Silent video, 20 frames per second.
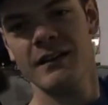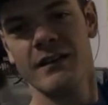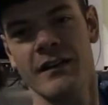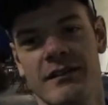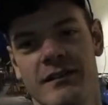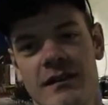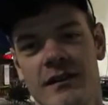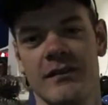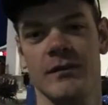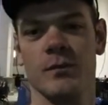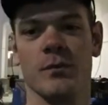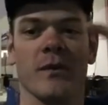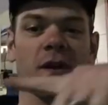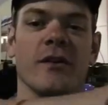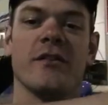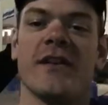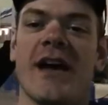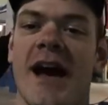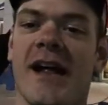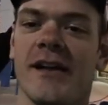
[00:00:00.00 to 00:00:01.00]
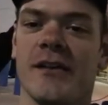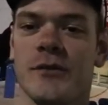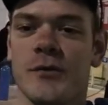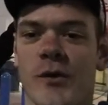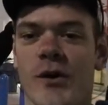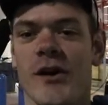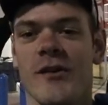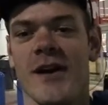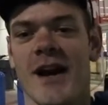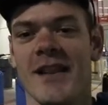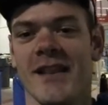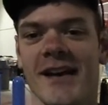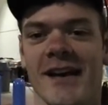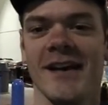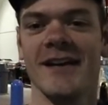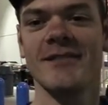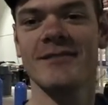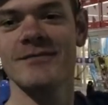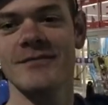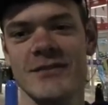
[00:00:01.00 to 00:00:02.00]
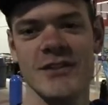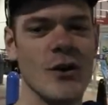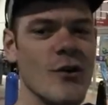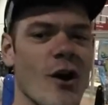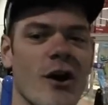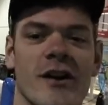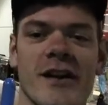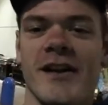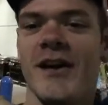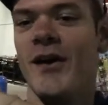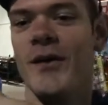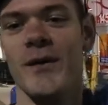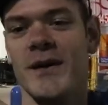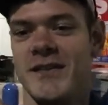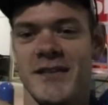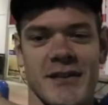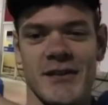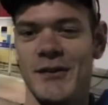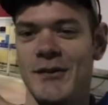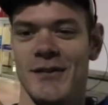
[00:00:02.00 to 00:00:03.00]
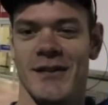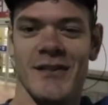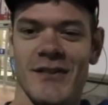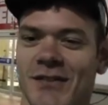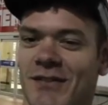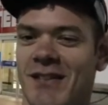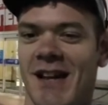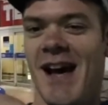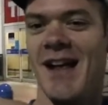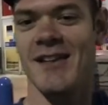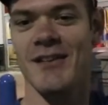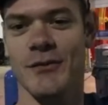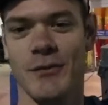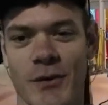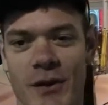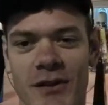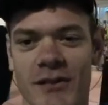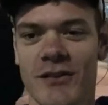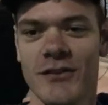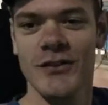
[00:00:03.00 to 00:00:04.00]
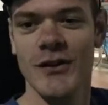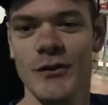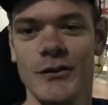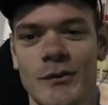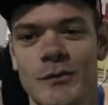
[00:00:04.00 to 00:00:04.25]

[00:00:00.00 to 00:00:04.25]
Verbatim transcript: this is there's Alex Rudd right there. You already know what to do. There's Alex Rudd. Just go